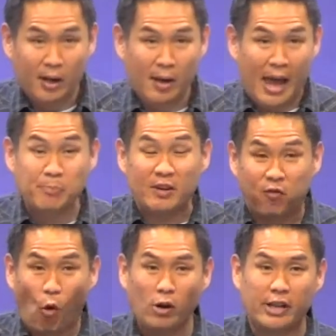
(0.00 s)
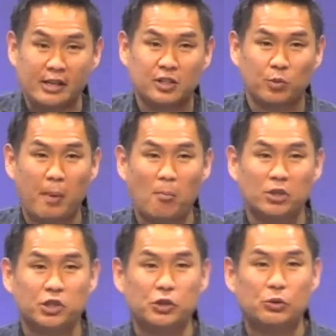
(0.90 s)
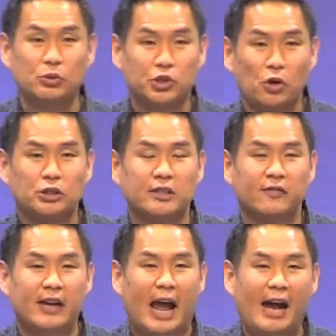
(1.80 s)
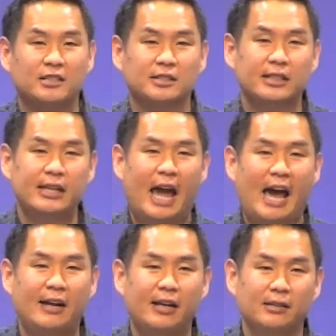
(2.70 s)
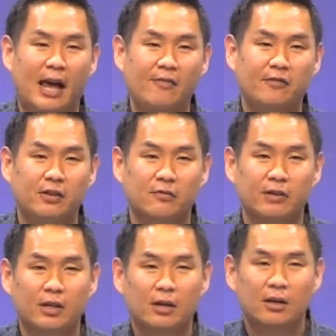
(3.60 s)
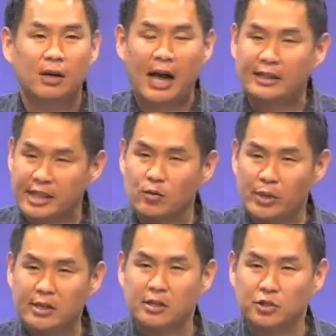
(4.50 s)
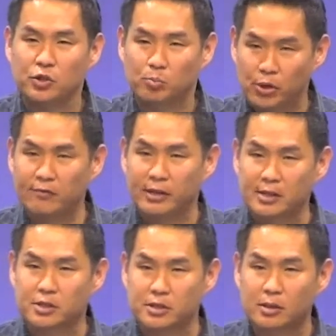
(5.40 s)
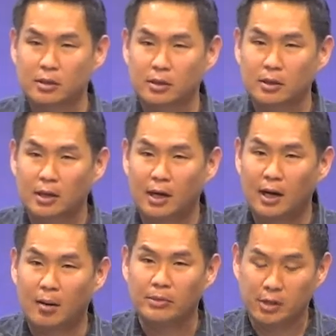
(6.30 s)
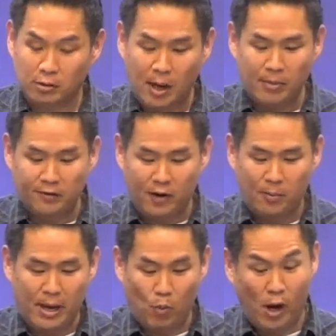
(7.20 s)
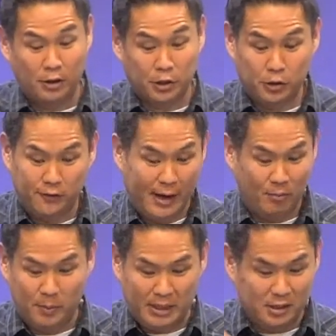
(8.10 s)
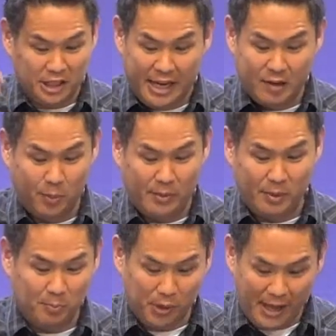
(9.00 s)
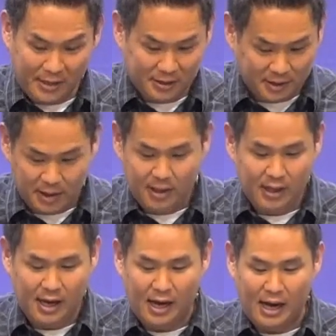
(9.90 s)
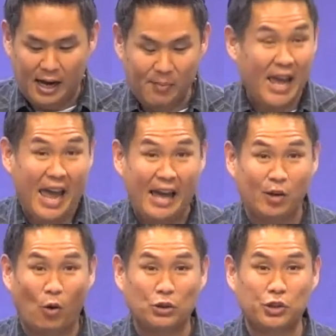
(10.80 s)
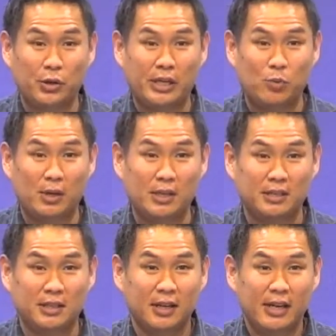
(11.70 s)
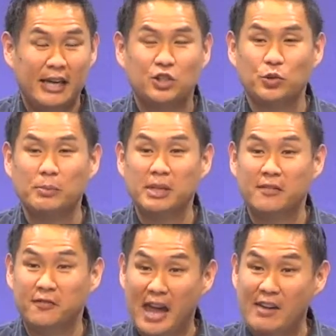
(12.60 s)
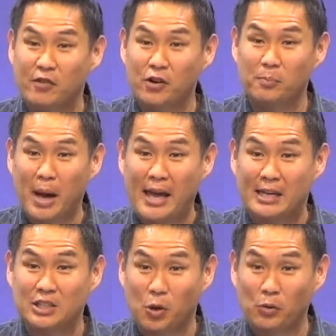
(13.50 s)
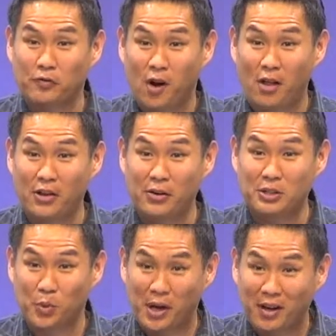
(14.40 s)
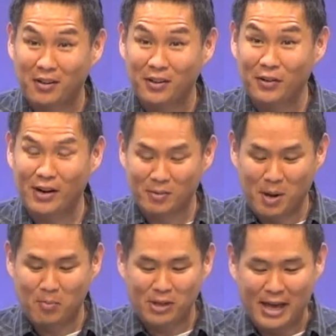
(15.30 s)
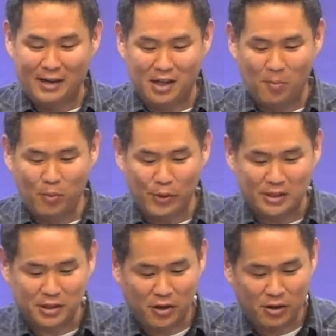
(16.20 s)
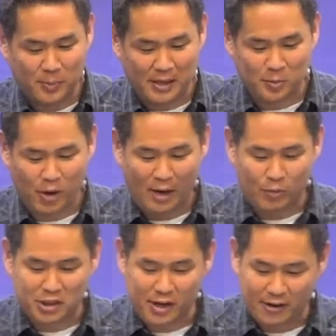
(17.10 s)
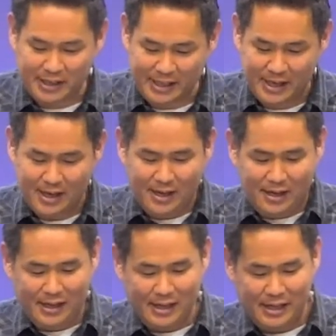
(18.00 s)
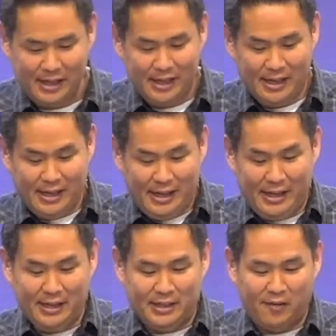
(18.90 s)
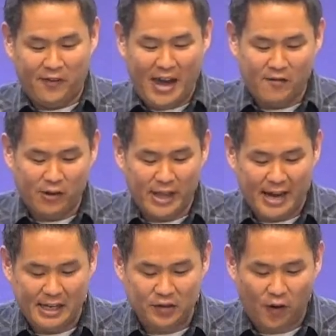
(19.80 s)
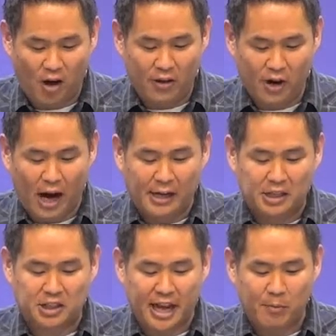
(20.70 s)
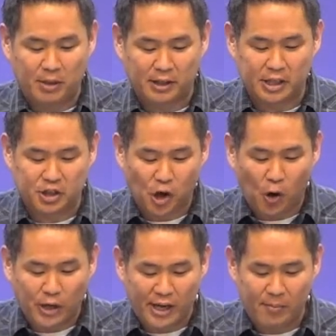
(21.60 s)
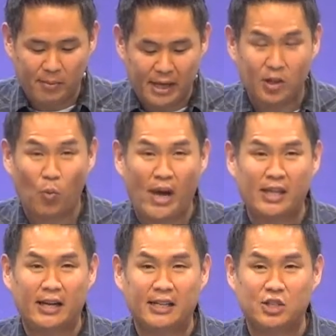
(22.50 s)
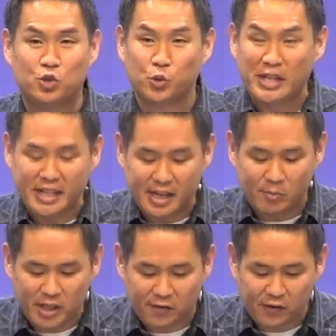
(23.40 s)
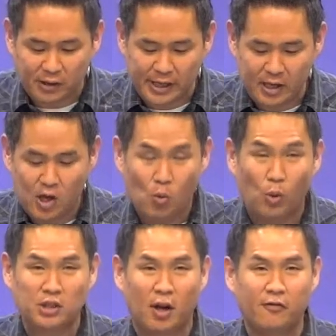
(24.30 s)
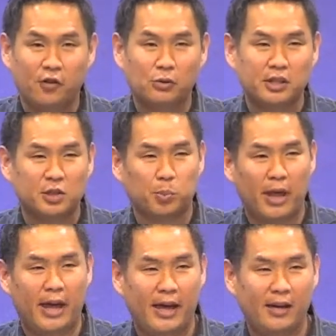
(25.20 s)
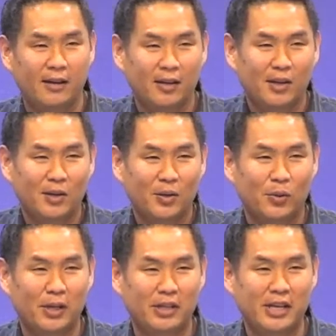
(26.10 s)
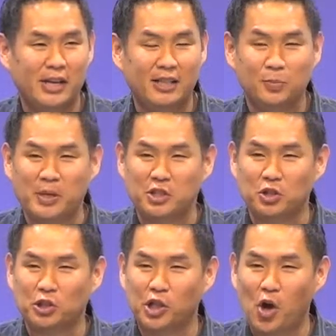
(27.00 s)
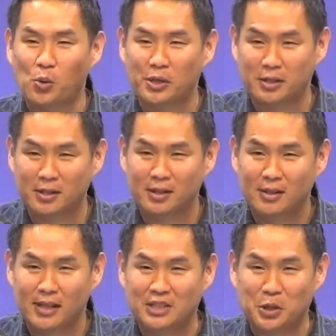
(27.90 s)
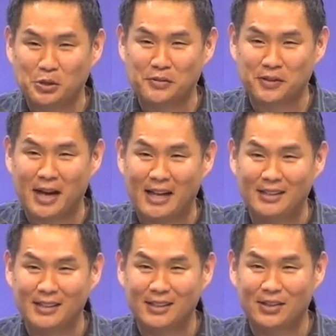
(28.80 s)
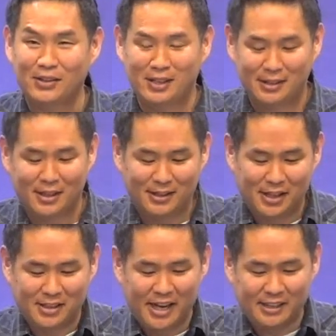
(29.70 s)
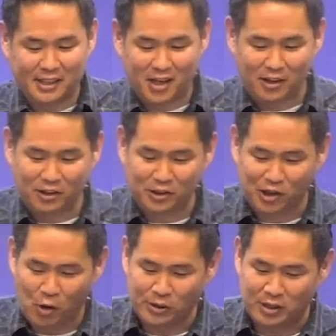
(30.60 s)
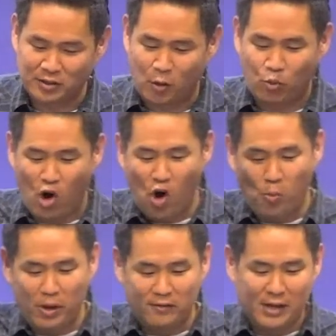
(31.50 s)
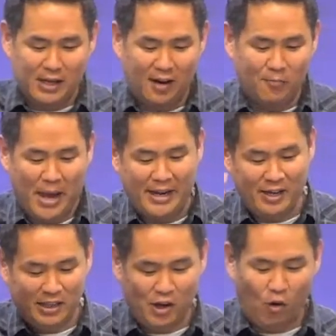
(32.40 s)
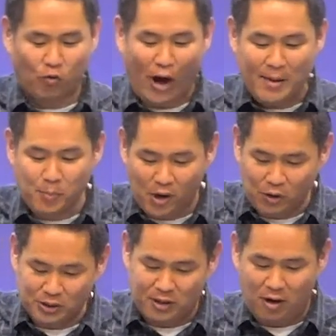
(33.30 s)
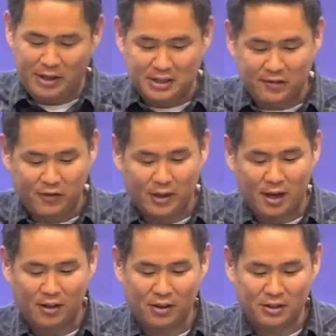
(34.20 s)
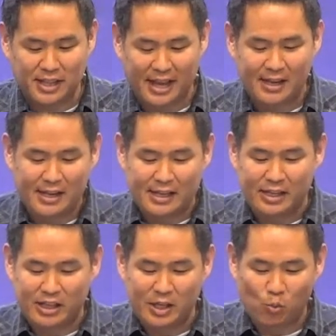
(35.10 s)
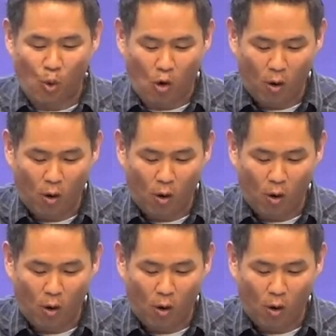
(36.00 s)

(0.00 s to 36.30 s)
and before this, remember too, Joseph had actually had a life of, I think we could assume privilege. Um, you know, coming from a well to do family because Jacob had been blessed. Um, and also, he was extremely favored by his own father as well, right? Remember that a couple weeks ago, as Pastor Brian was sharing. He, he the favor that his father unashamedly showed him and the way that he treated him differently was on full display with the uh, special cloak that Joseph got, you know, the, the technicolor cloak, the, the robe of, of many, you know, rainbows and all these different colors that he, he wore